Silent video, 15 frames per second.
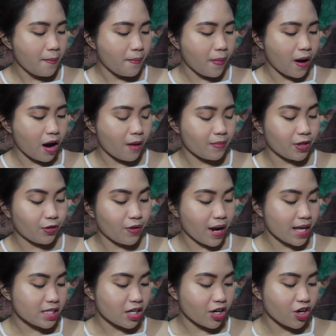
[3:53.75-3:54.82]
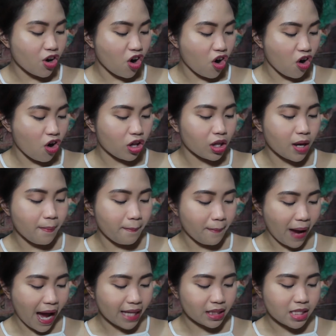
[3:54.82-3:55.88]
but the rest are all
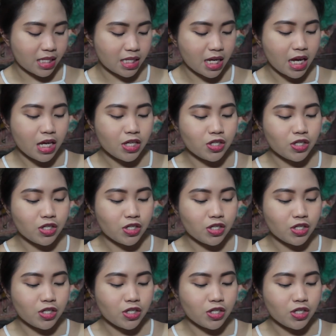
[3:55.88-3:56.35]
mattes.